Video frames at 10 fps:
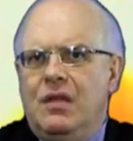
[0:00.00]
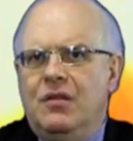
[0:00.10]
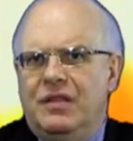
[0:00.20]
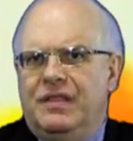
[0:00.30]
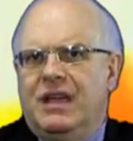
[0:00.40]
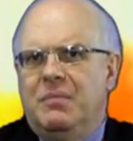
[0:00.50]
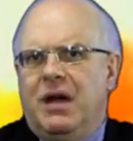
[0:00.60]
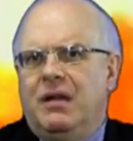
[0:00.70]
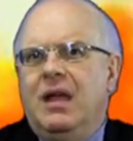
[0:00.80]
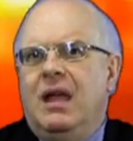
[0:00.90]
You can think
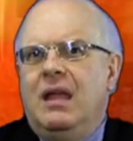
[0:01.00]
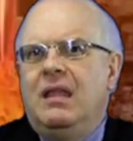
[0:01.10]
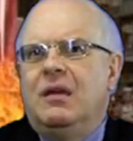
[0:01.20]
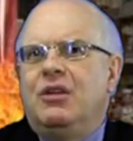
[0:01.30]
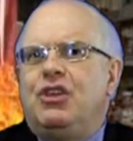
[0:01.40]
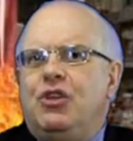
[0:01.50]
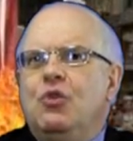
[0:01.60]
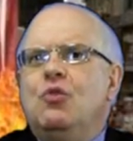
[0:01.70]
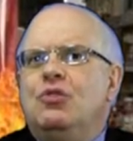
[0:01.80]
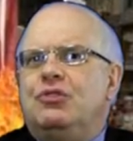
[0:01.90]
about the
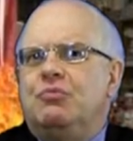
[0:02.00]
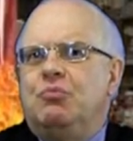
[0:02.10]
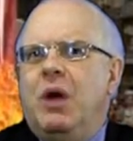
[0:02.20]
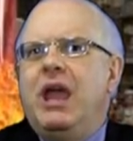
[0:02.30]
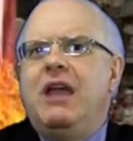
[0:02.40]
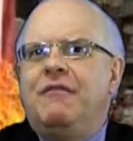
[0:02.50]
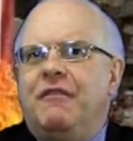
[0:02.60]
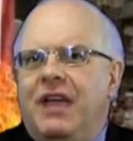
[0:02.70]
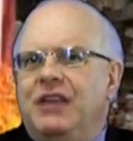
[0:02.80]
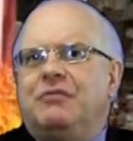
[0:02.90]
huge wave
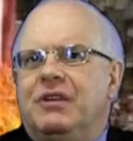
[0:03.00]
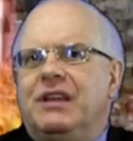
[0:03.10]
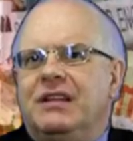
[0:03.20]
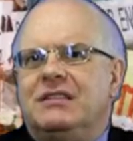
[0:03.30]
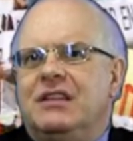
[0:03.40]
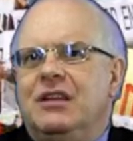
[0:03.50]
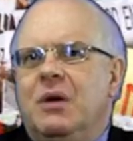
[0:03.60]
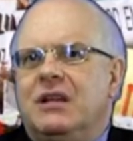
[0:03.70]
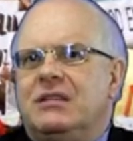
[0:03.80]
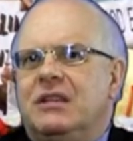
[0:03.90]
of hatred against the
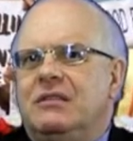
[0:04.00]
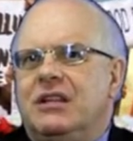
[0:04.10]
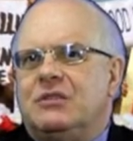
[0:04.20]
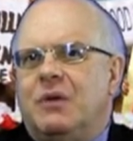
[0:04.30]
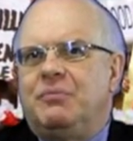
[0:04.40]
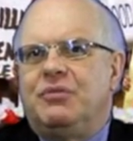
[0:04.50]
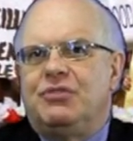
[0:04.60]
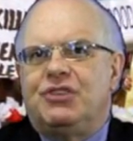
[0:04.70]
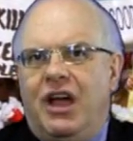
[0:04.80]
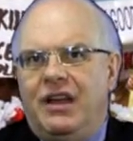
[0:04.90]
U.S. that swept
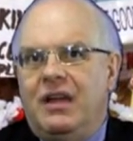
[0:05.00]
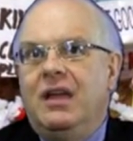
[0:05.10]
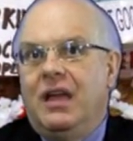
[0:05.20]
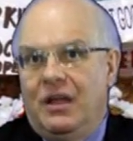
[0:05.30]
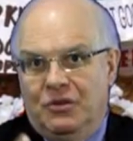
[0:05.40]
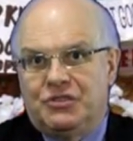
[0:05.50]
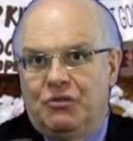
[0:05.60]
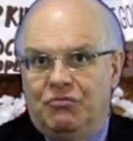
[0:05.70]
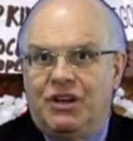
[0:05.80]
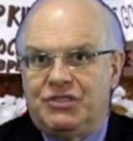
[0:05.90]
through China and
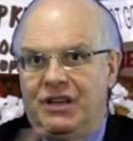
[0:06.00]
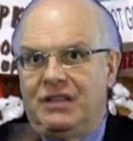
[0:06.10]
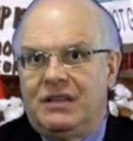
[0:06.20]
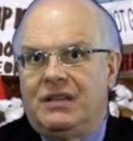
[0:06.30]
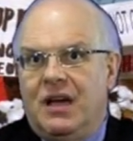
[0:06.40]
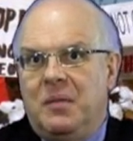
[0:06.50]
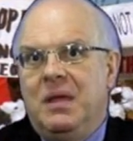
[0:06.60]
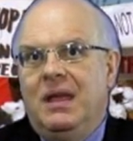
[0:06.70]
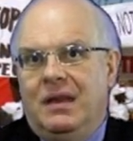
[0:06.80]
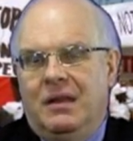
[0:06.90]
also Russia at the time.
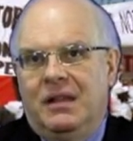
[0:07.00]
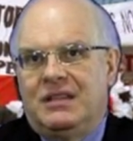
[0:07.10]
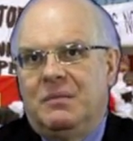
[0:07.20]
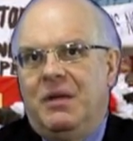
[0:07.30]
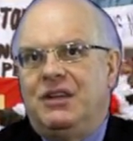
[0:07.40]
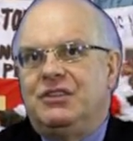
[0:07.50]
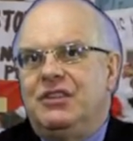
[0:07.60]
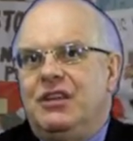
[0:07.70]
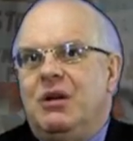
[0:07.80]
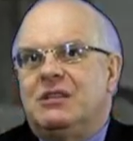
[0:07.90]
Now let's
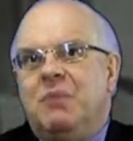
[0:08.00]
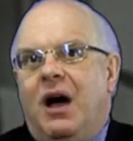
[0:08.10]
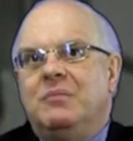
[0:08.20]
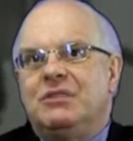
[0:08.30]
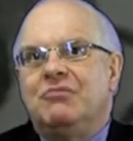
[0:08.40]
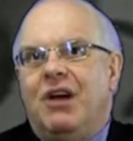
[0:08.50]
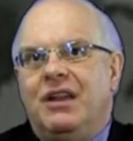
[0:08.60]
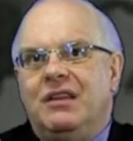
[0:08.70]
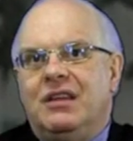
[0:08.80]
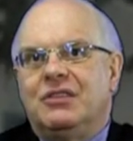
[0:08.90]
imagine the U.S. bombs
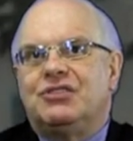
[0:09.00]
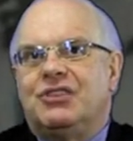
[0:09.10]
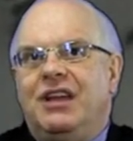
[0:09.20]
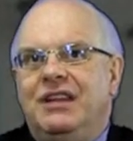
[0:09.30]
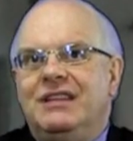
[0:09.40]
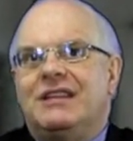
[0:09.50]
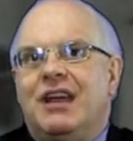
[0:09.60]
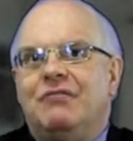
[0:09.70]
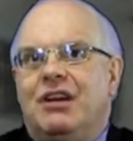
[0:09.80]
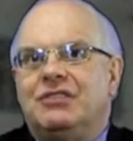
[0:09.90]
Iran and kills Chinese
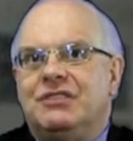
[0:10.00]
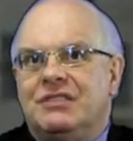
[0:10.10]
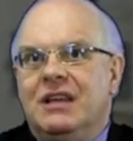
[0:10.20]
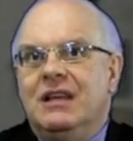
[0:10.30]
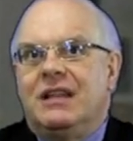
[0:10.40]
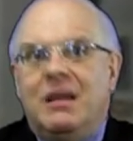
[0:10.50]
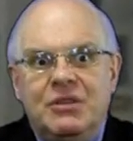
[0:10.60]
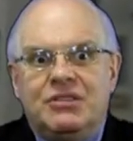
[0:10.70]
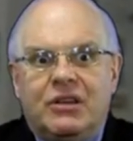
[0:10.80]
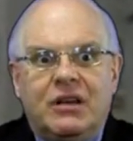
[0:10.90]
and Russians. That
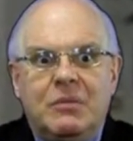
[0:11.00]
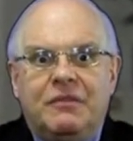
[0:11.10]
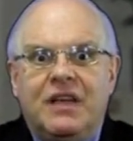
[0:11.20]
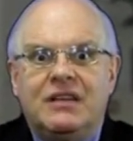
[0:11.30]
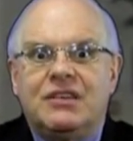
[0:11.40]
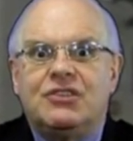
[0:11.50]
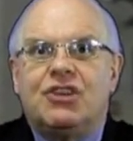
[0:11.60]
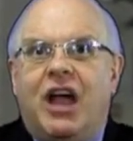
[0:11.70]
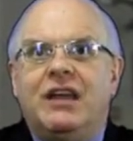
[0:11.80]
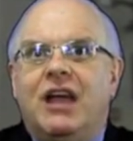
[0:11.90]
means you're going to be facing
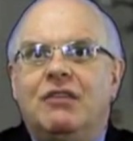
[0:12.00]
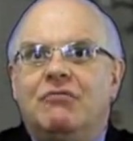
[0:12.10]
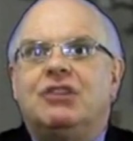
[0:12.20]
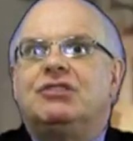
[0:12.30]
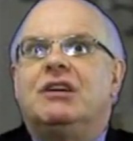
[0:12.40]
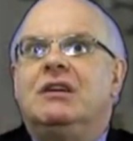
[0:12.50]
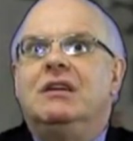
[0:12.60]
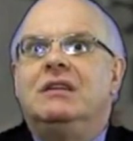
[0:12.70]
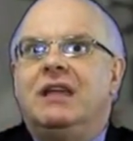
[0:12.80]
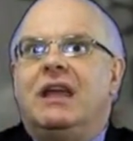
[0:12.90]
China and Russia
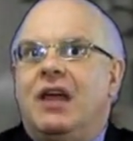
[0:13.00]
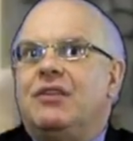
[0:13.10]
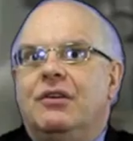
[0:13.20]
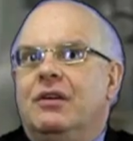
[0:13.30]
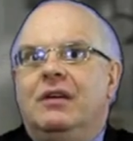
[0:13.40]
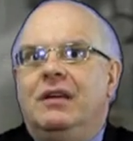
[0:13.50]
together.